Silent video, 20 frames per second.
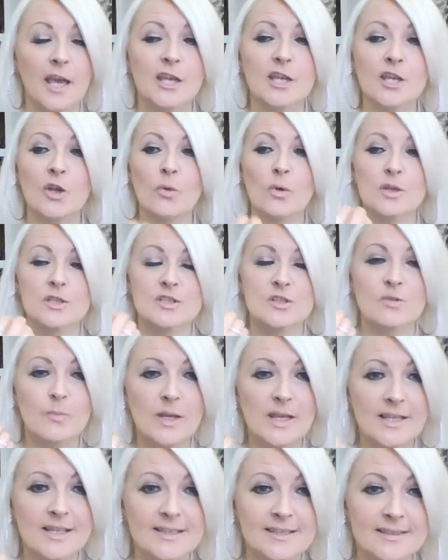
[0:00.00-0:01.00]
You are
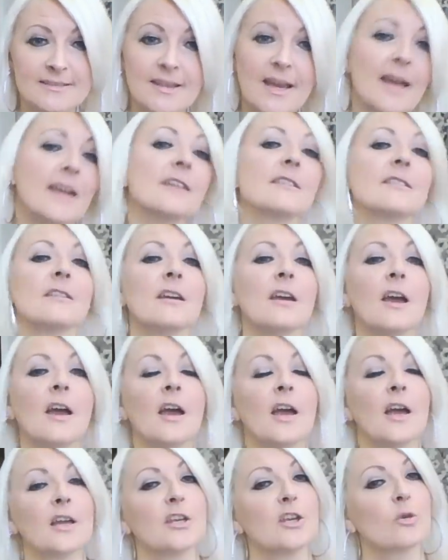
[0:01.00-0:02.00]
speaking debt.
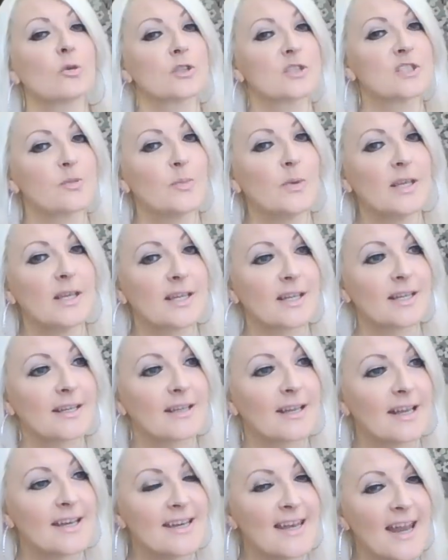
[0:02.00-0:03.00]
You are speaking
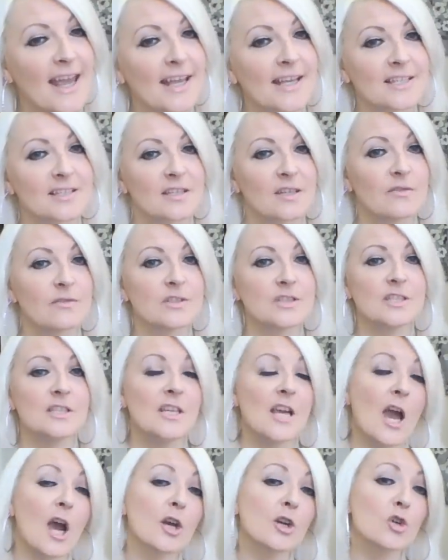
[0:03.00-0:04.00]

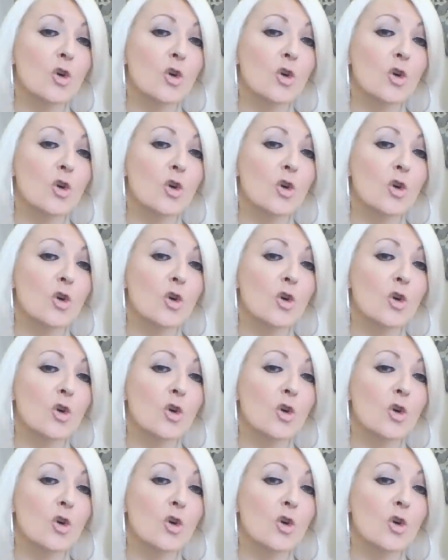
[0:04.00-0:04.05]
negativity,